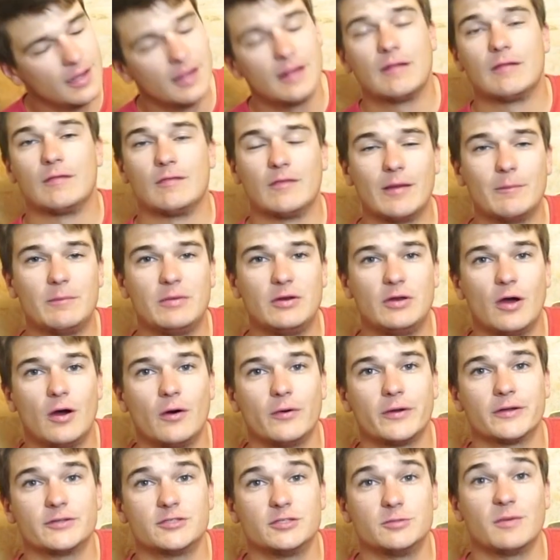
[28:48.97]
let me know, and
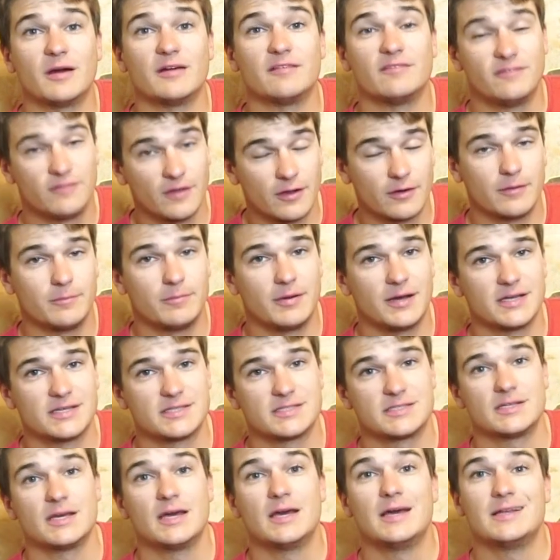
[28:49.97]
I'll do my very
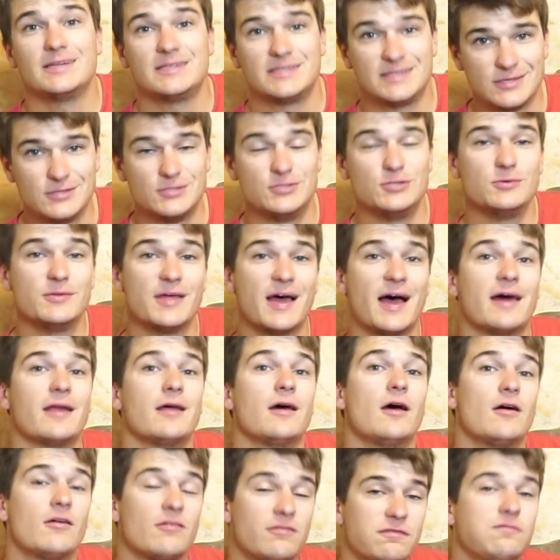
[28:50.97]
best to do
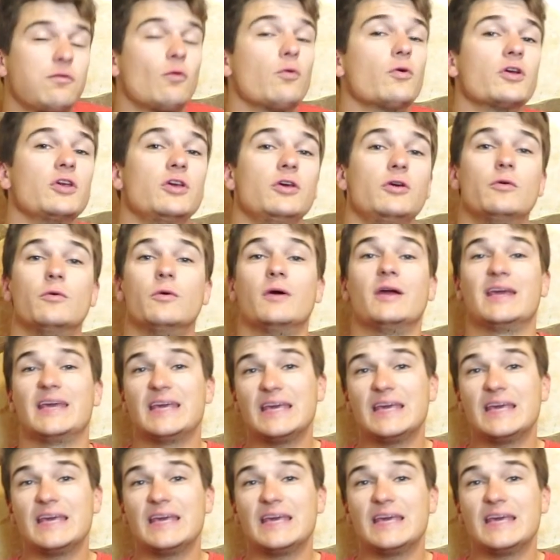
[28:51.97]
that for you.